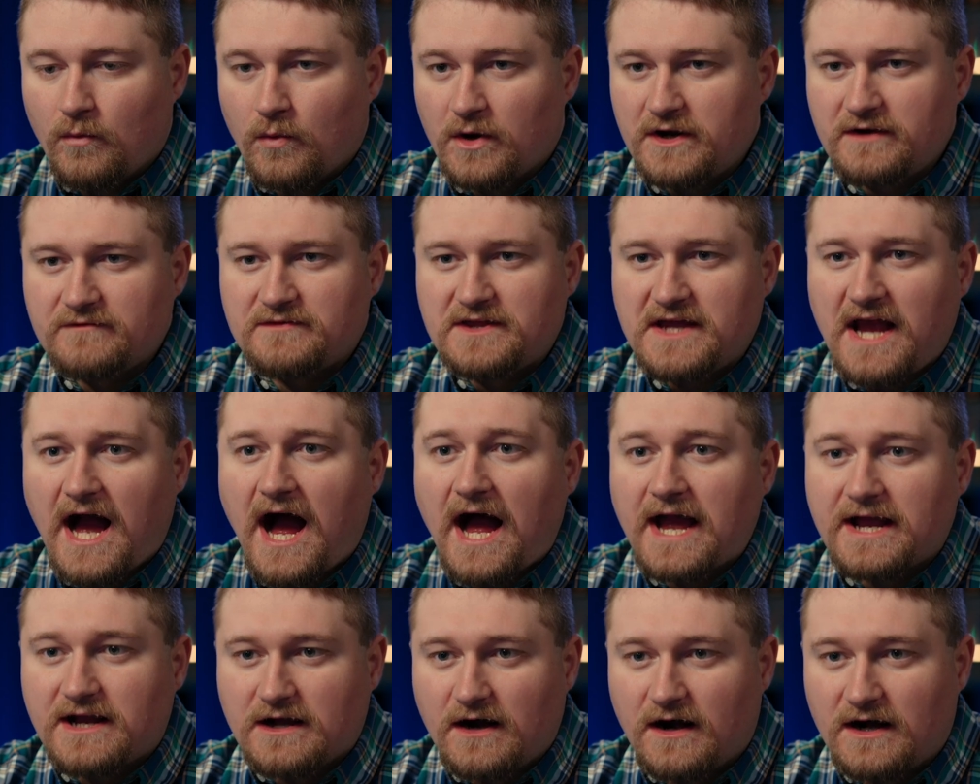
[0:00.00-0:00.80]
one of the
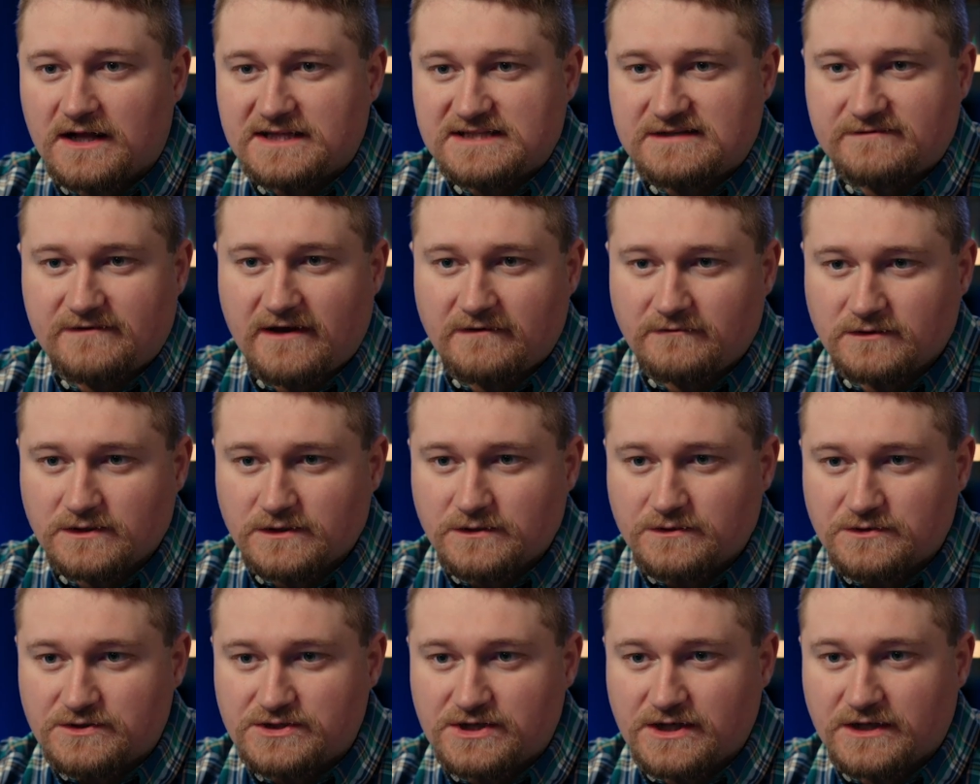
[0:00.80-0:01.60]
icons of
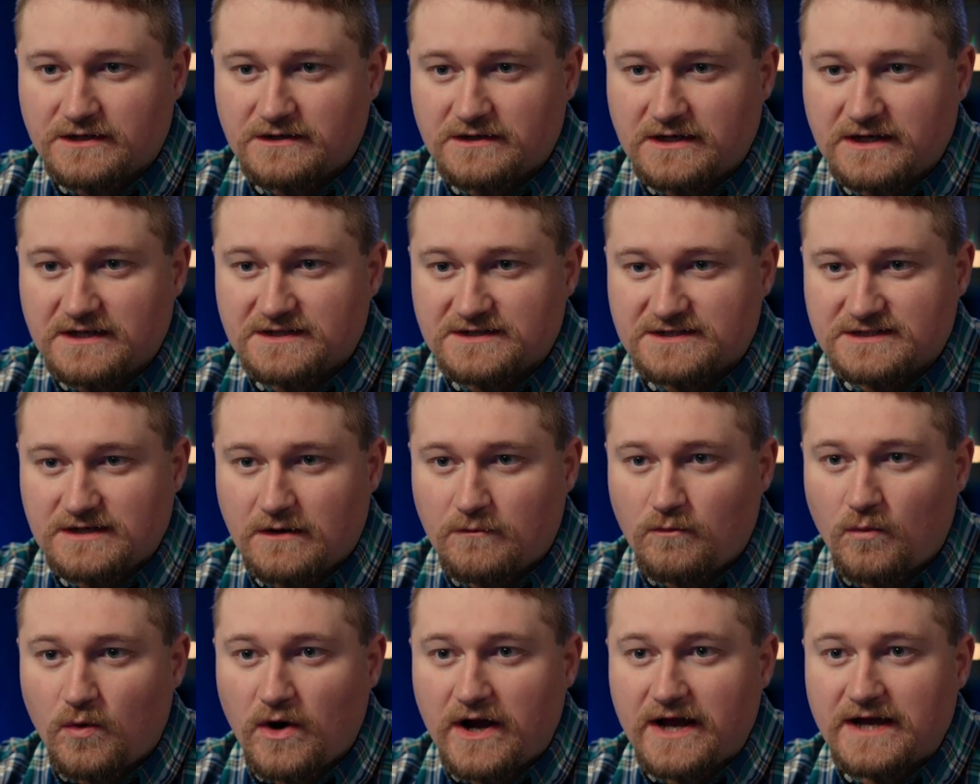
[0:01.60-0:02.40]
evolution in
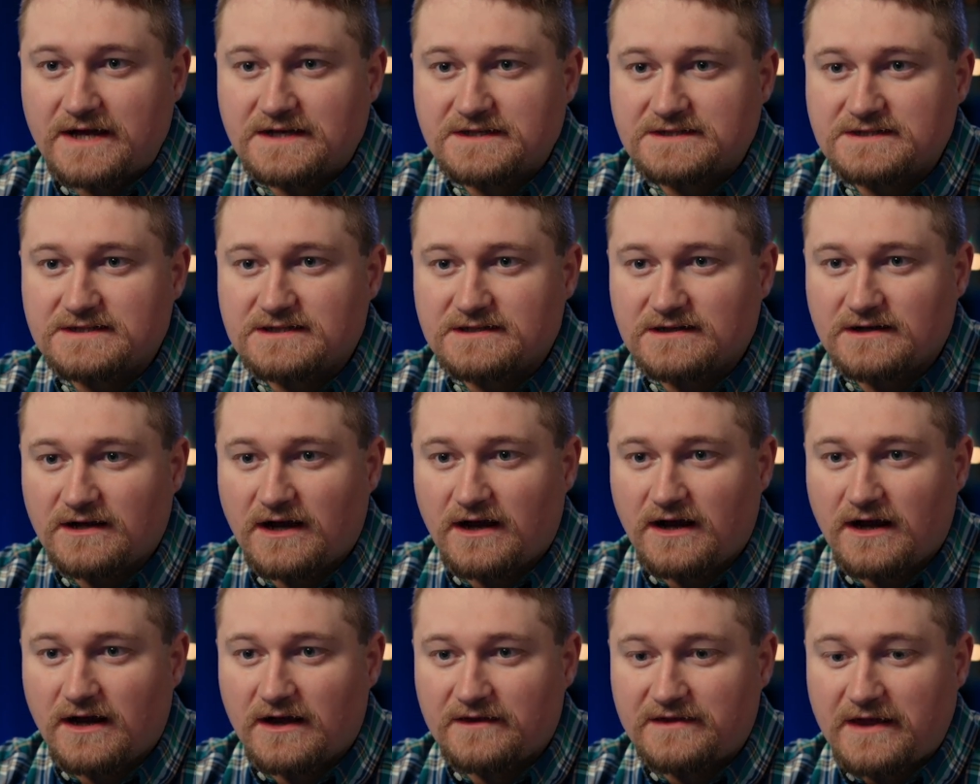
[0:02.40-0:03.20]
some ways
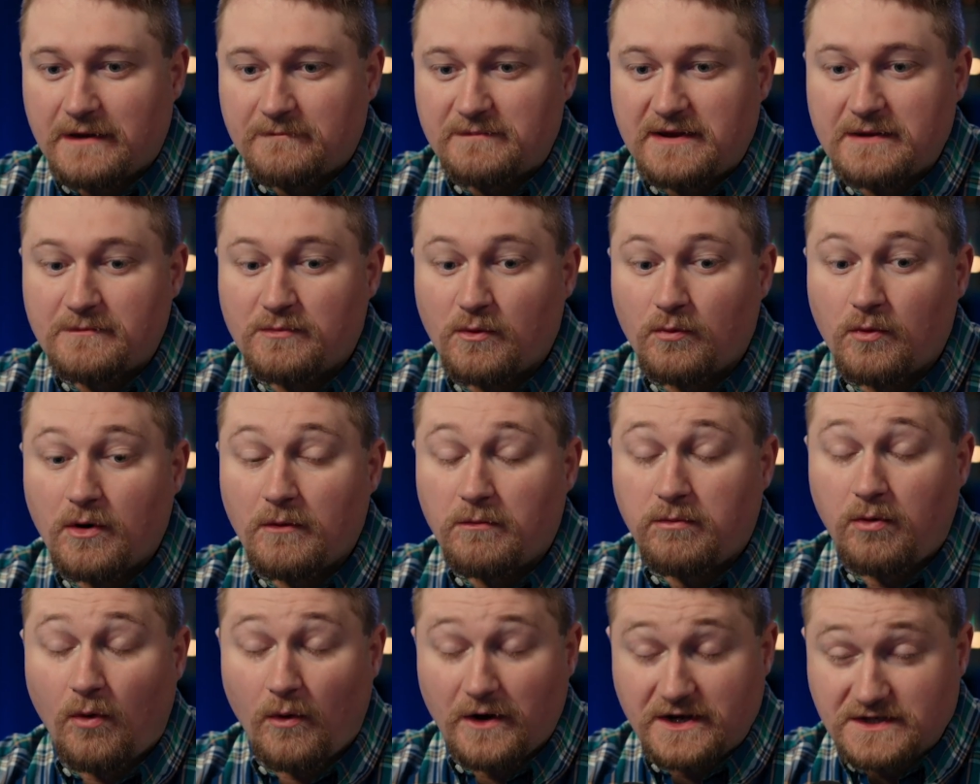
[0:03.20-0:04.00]
uh, that people
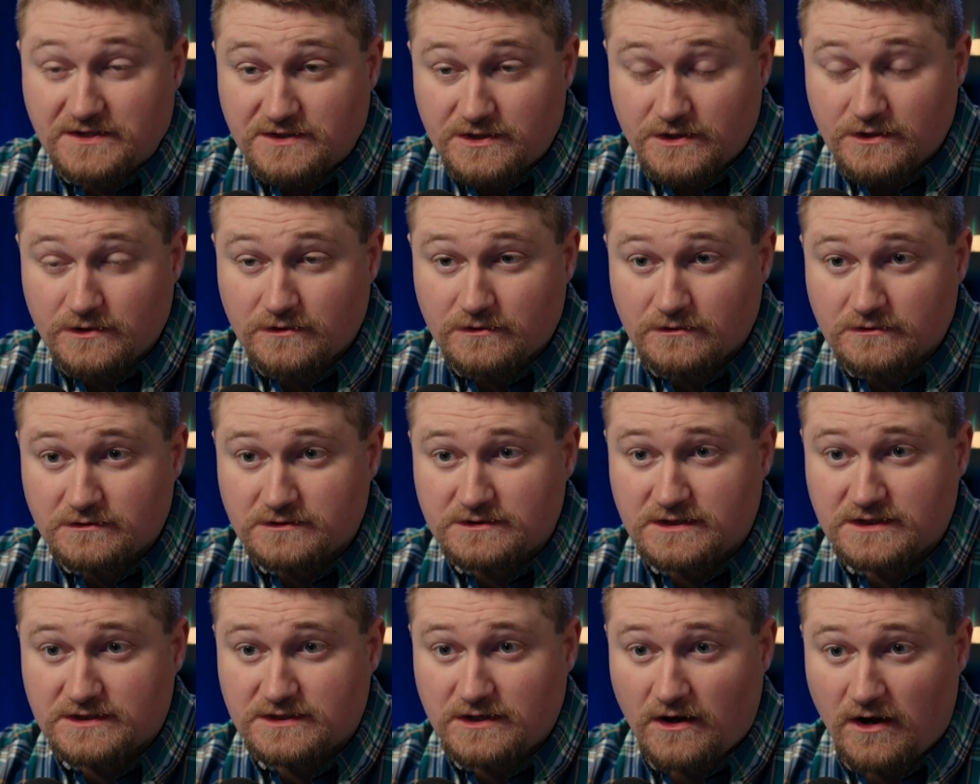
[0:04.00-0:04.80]
will point to
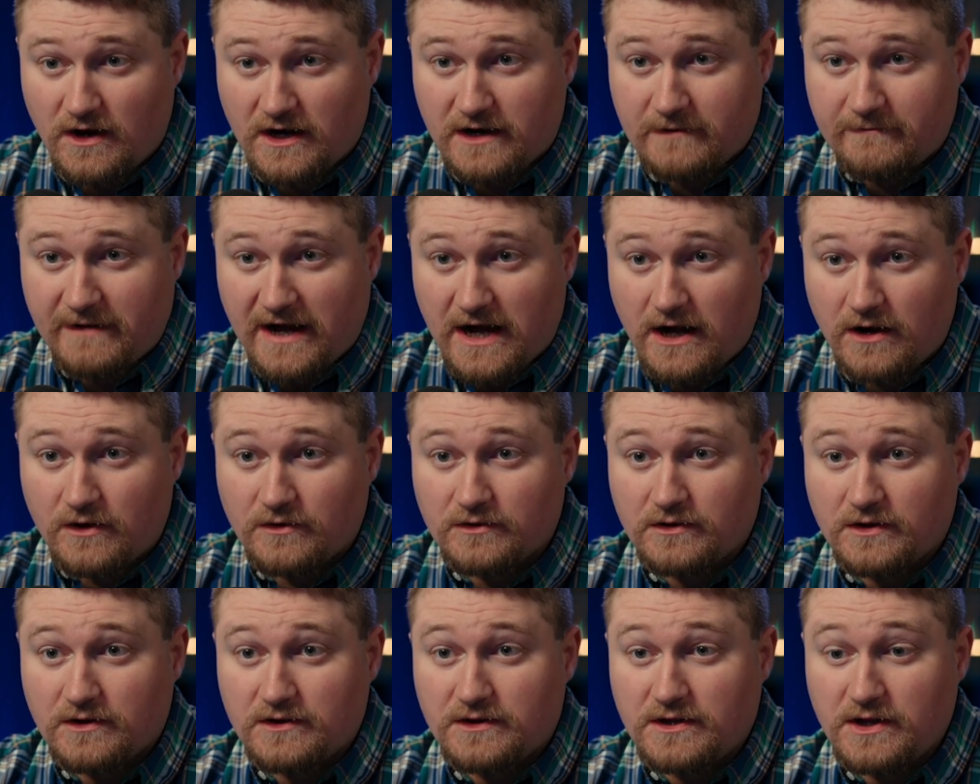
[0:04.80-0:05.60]
to talk
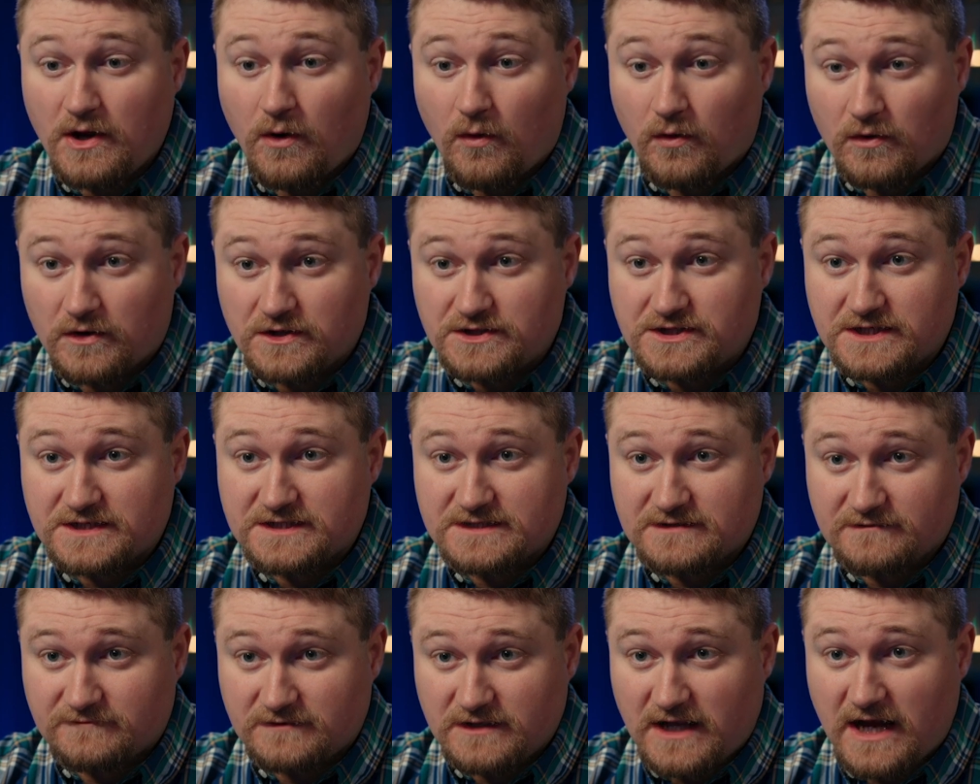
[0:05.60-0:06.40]
about the
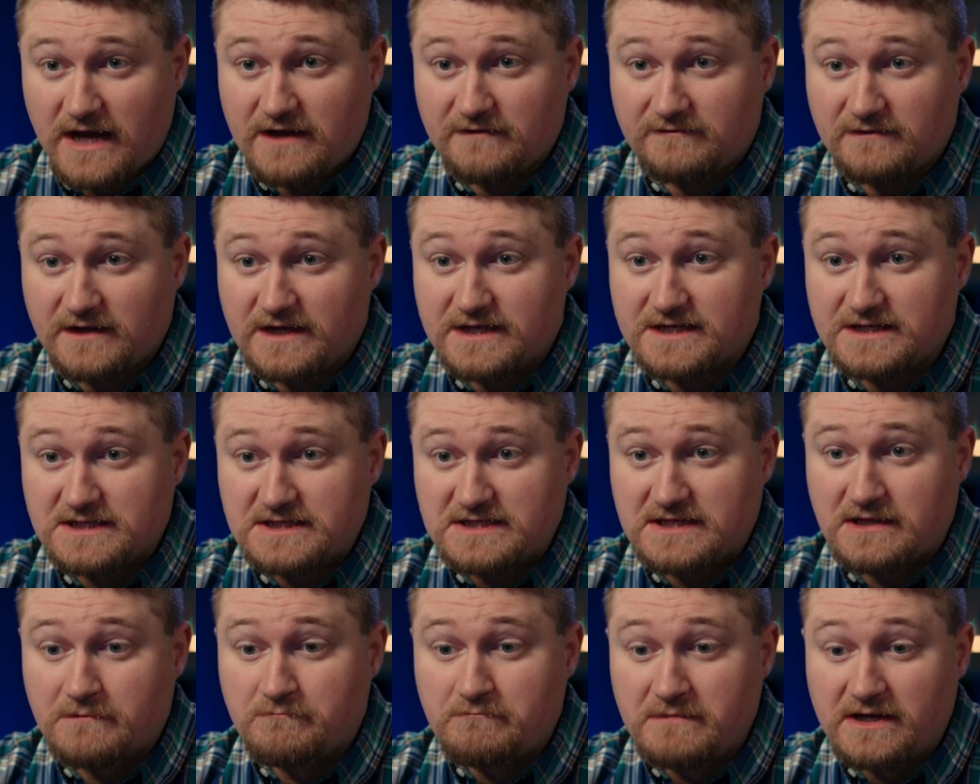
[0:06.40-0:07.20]
origins of life
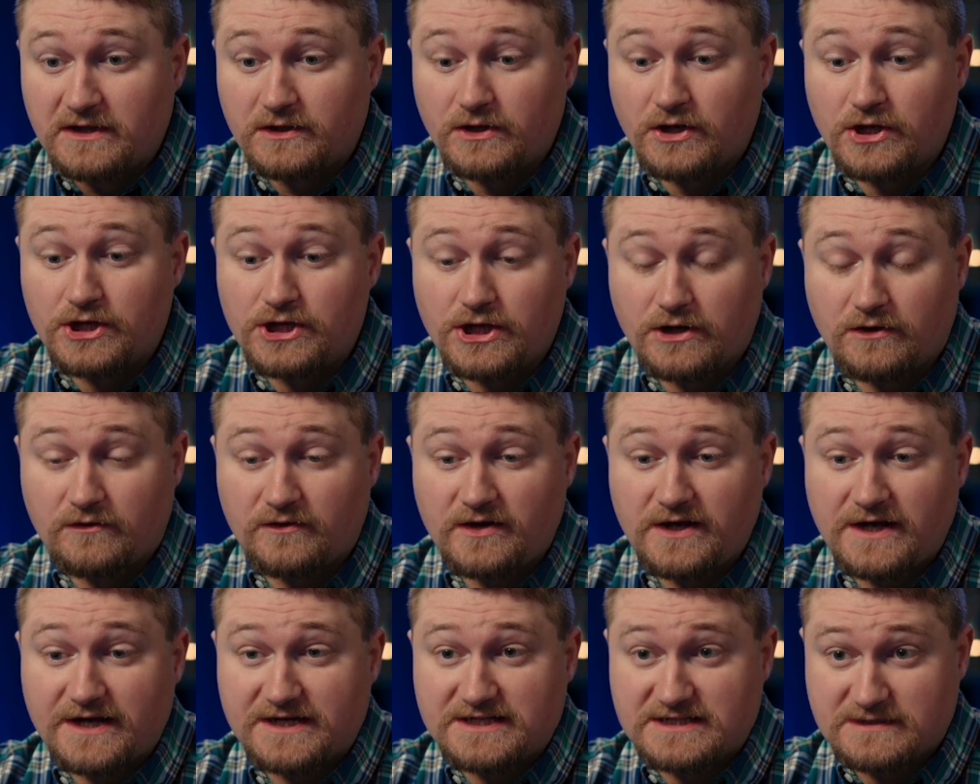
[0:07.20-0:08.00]
is the Miller
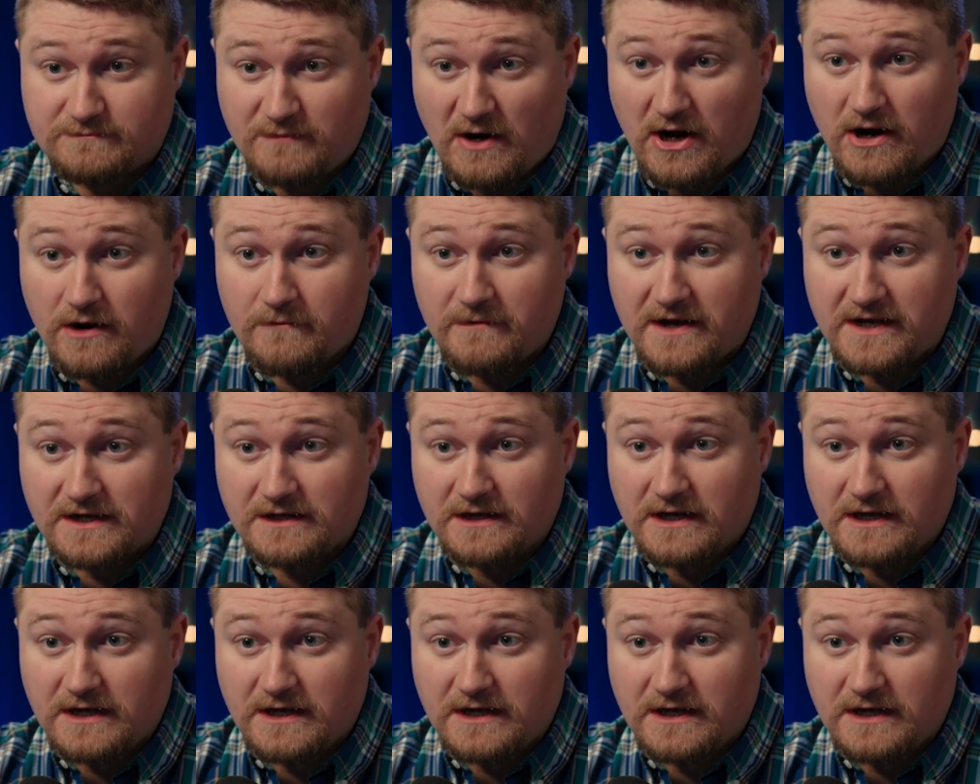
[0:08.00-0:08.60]
Urey experiment.